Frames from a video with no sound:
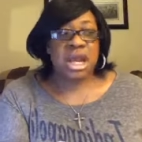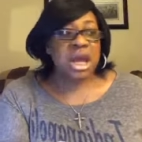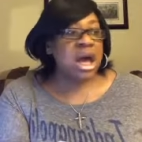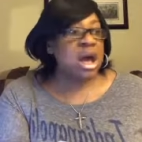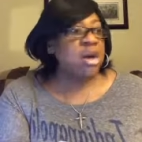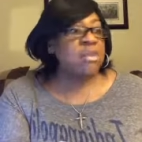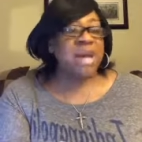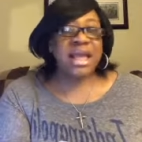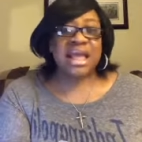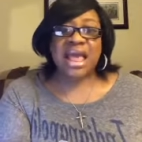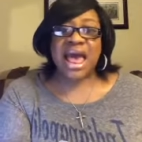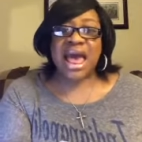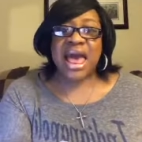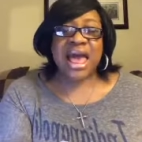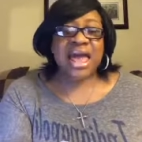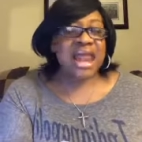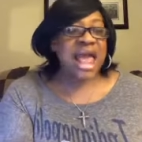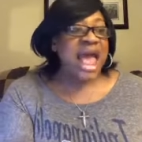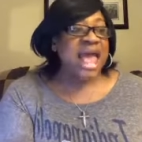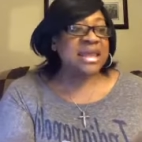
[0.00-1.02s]
Oh my
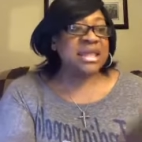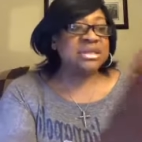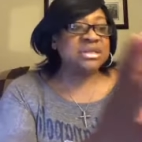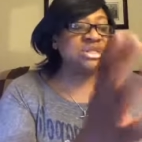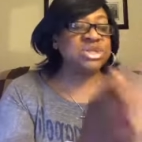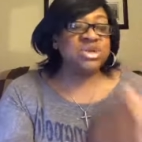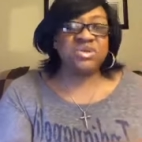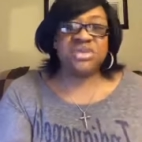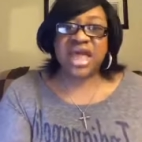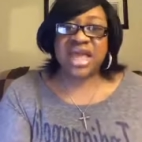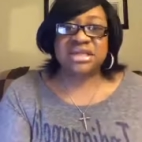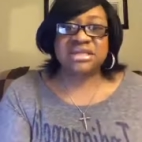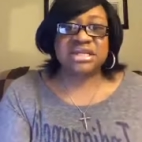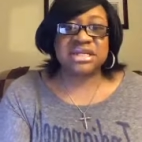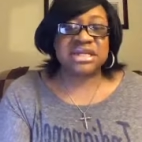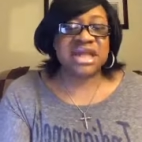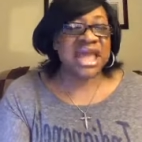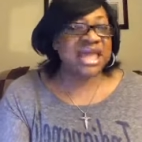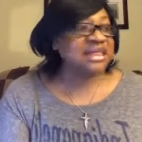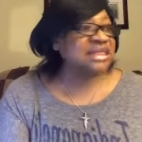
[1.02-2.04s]
God, I didn't do that
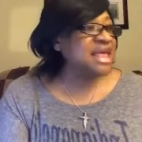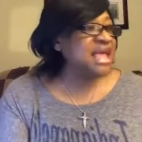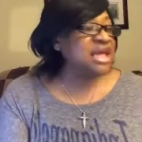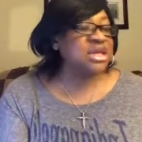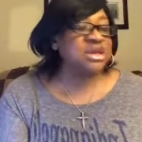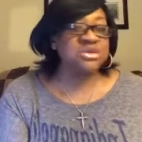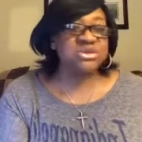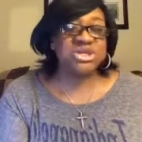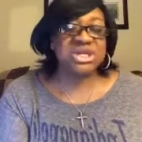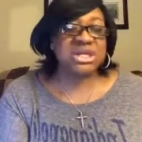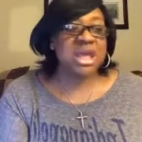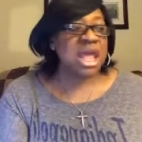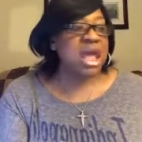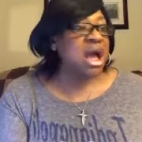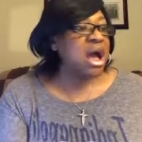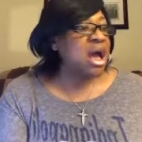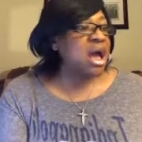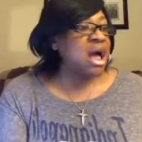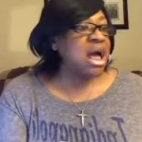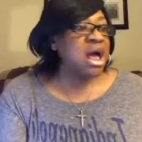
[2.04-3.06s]
today. Thank you, Jesus.
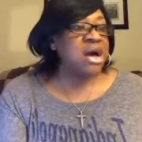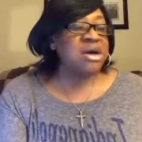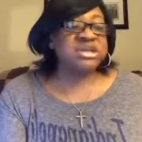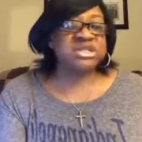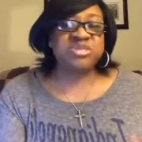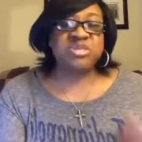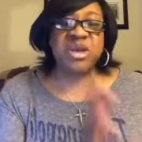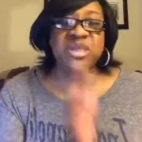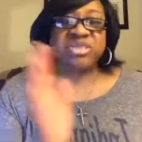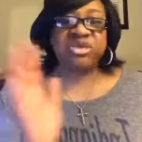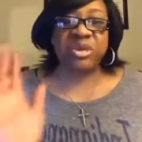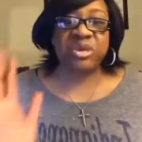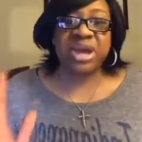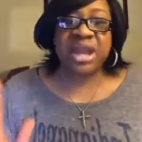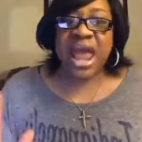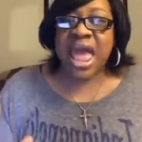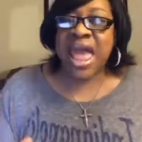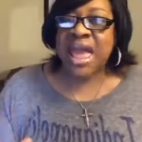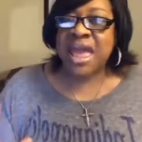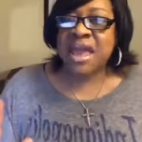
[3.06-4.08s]
Uh-oh, it's been 3
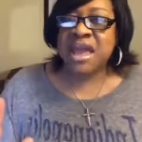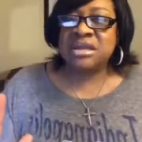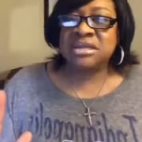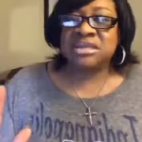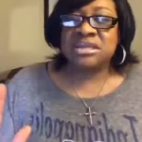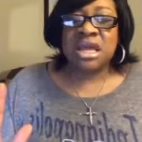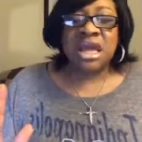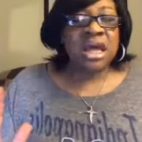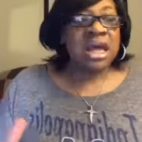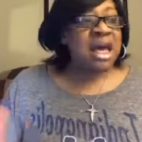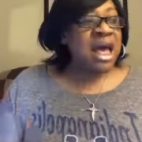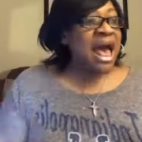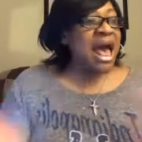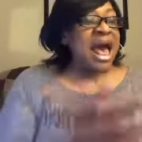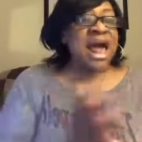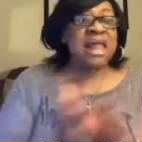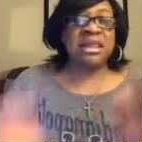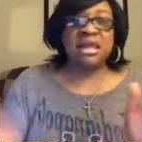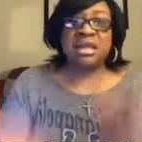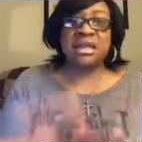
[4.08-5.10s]
days.
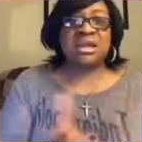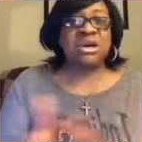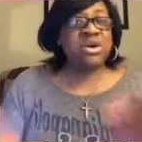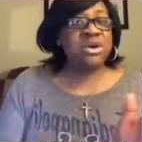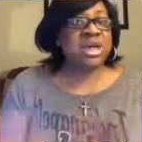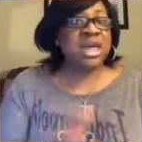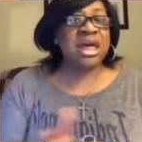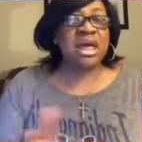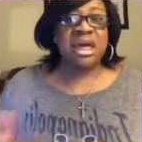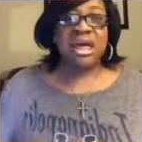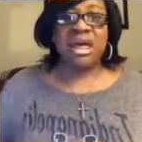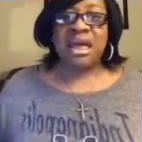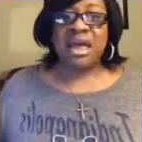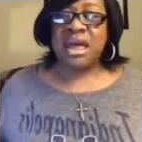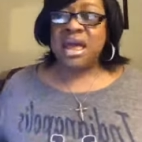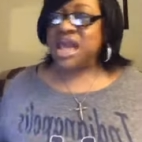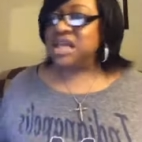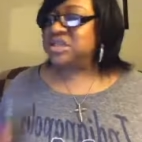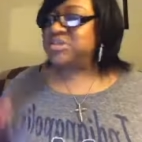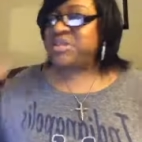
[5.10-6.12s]
Hallelujah.
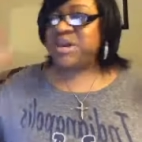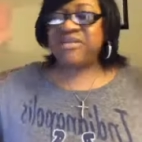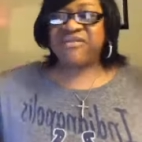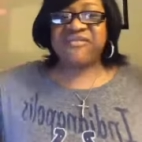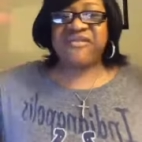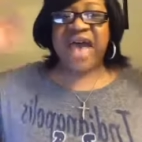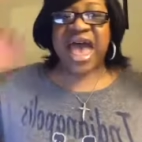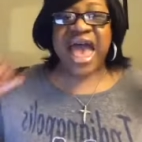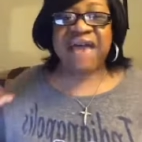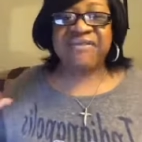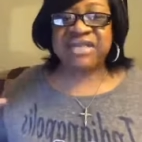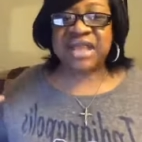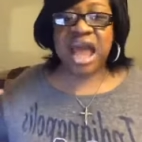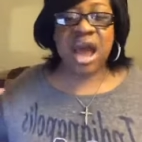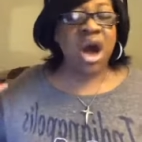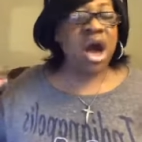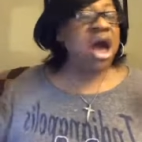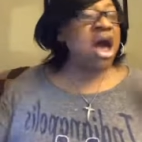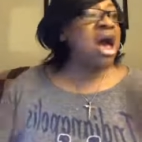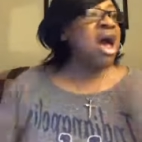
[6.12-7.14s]
It's been 5 days.
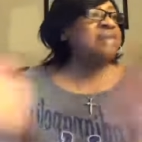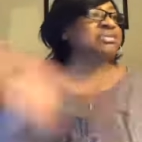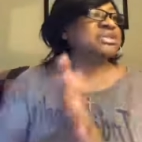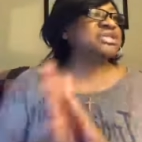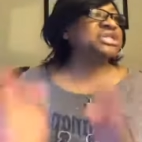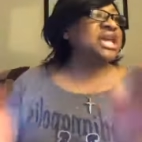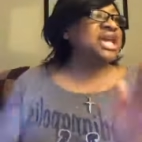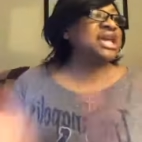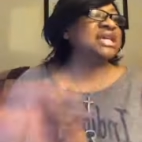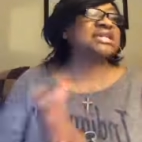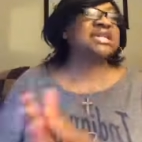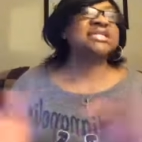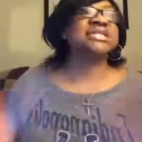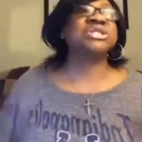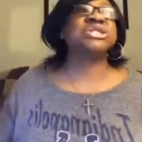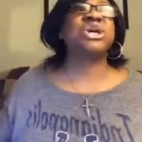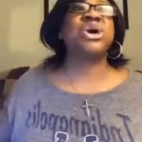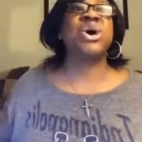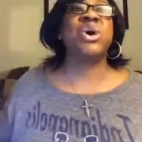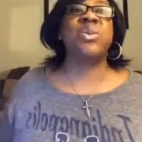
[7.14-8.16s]
Oh, Jesus,
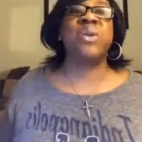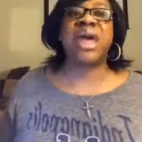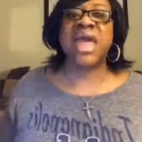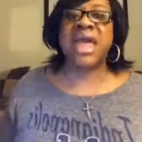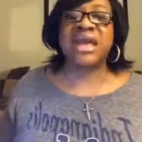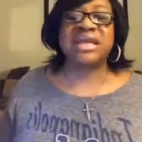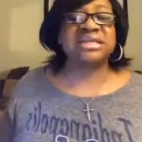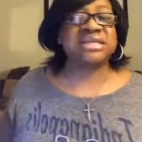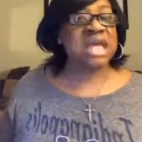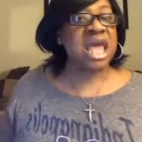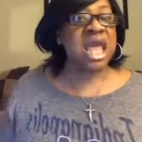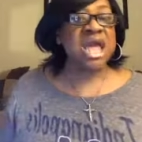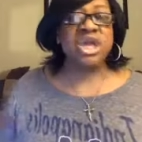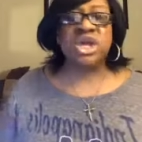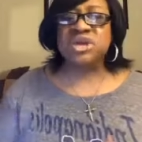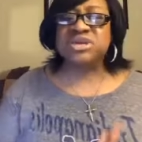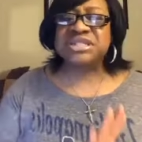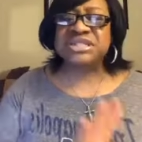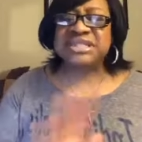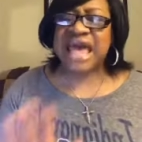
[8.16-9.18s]
2 weeks.
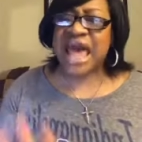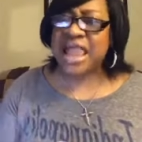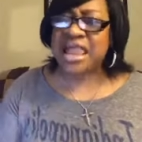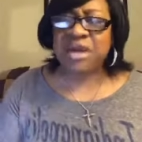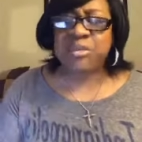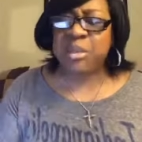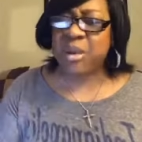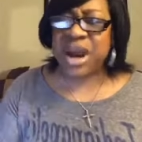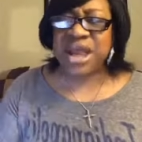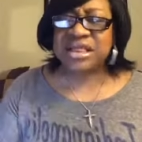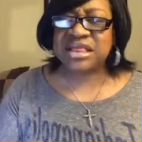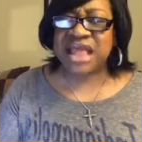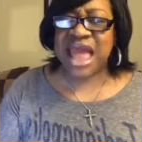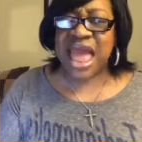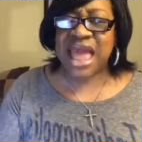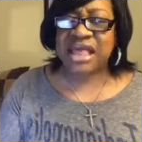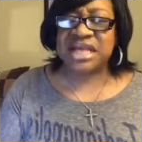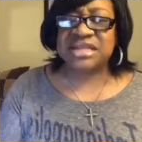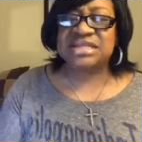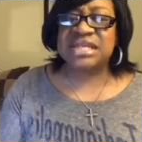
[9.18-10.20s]
You celebrate
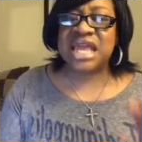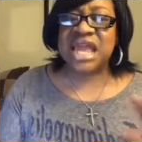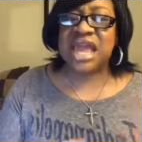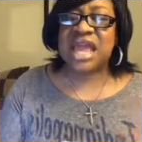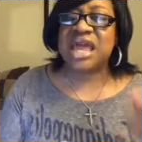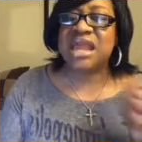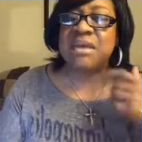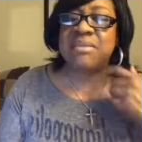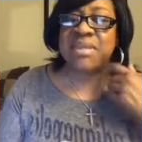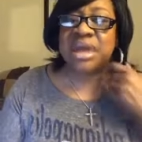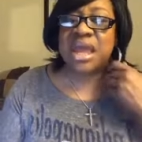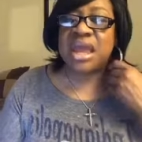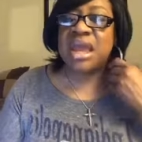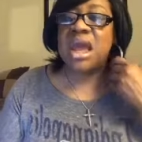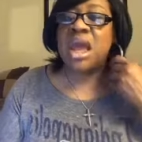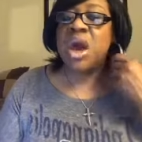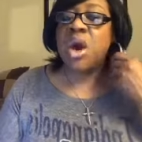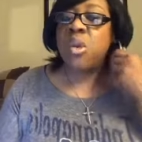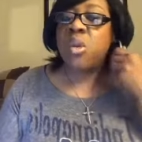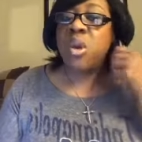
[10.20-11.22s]
that because the
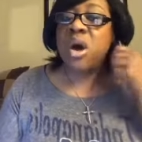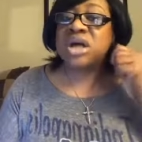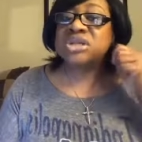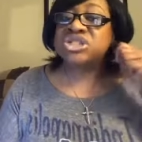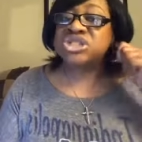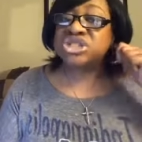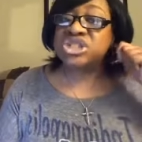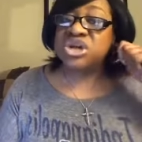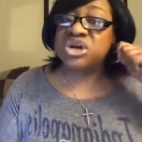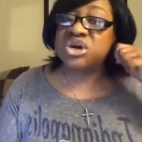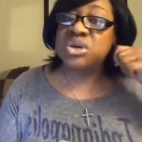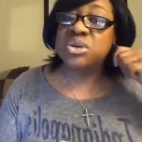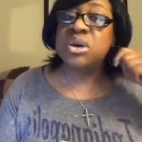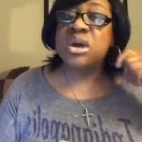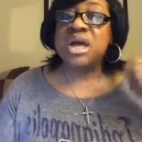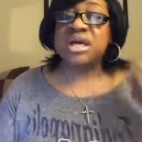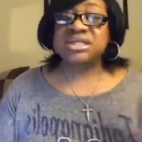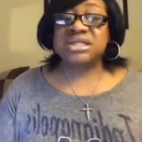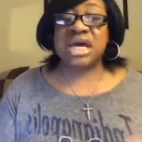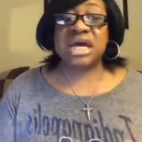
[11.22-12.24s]
enemy wants you
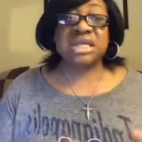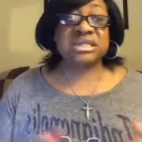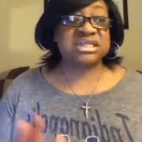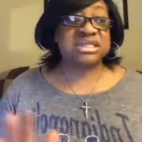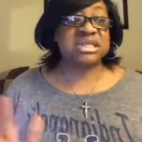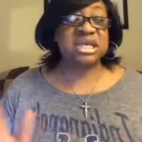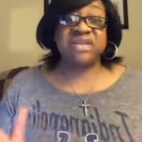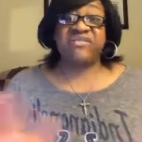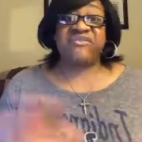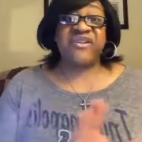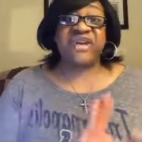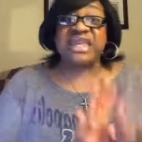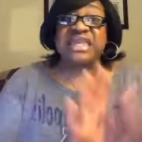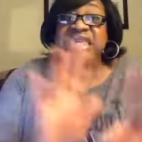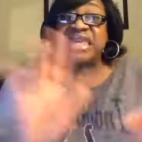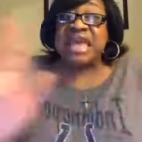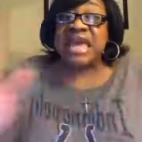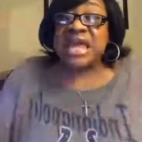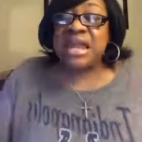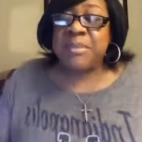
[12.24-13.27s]
to
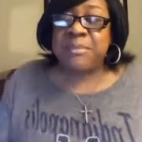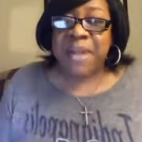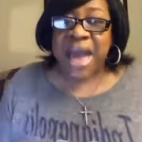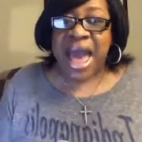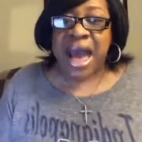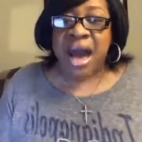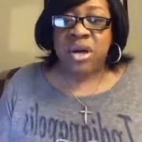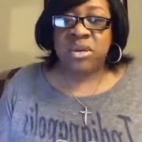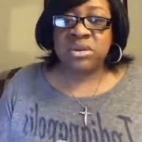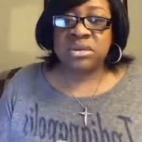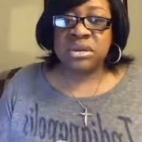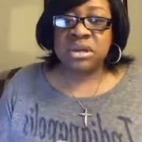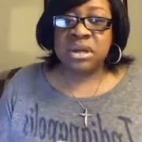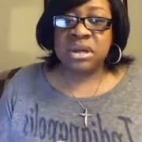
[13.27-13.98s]
forget about